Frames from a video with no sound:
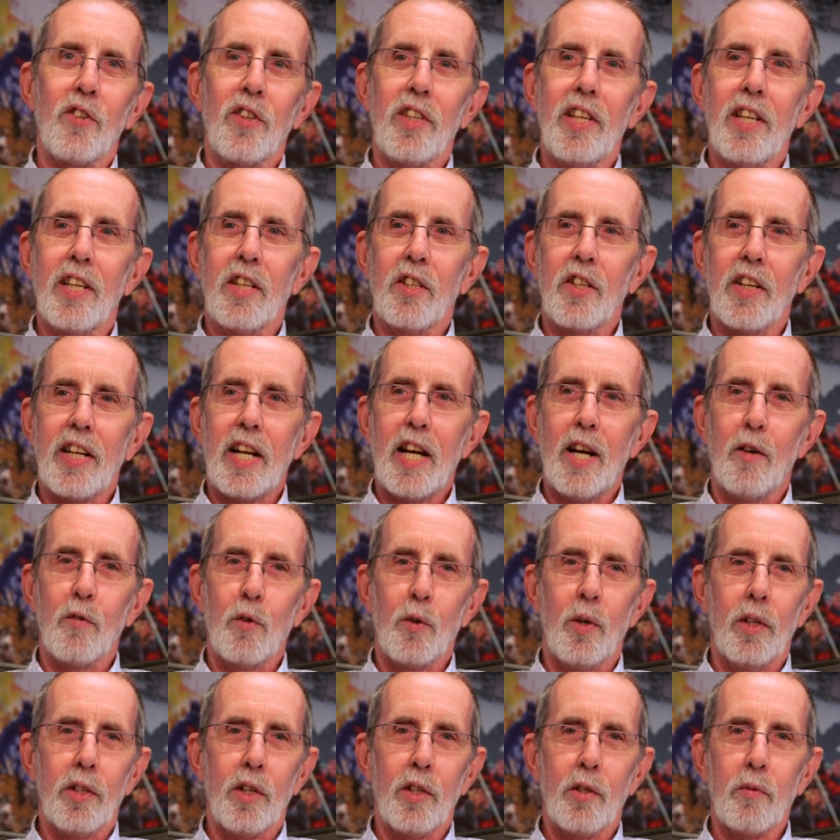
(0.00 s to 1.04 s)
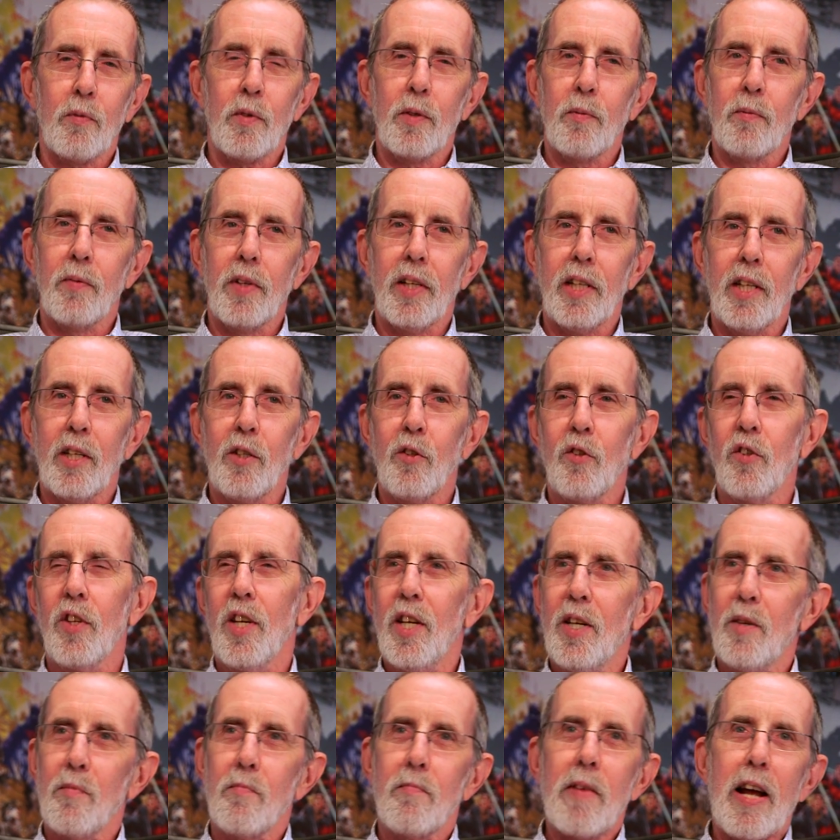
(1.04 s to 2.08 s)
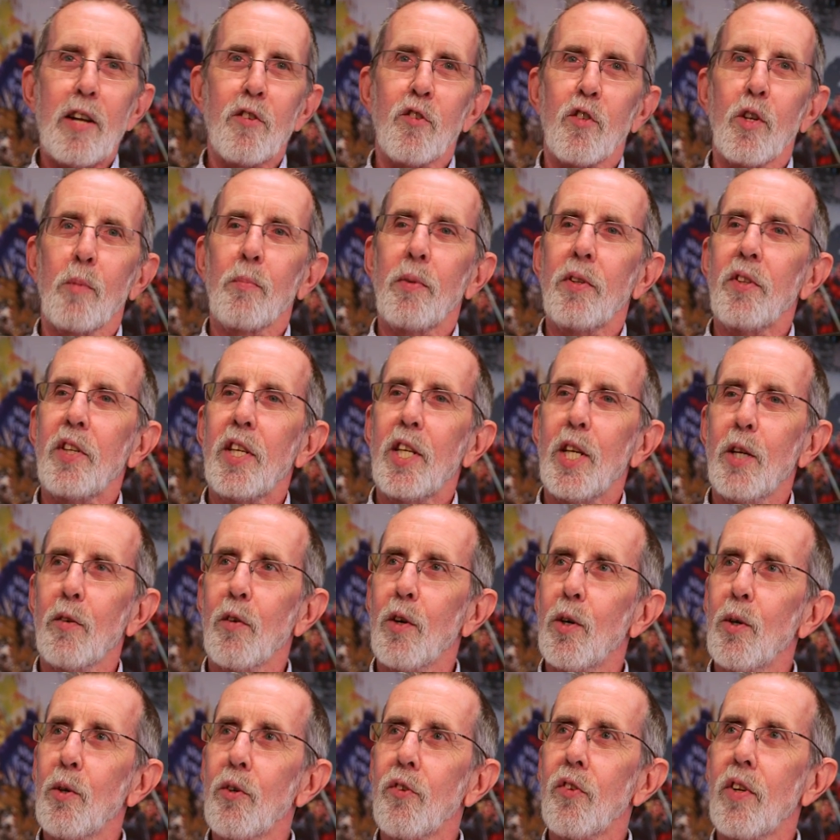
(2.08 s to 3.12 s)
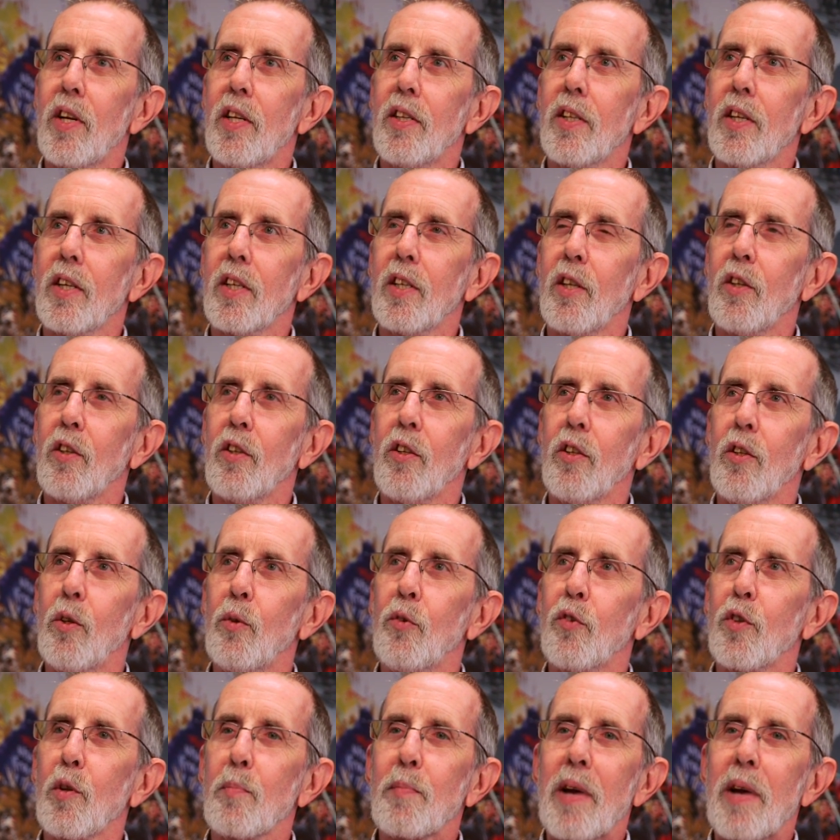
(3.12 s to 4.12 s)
League, and they're going to have all the different villains matched up with the heroes, and they're going to use the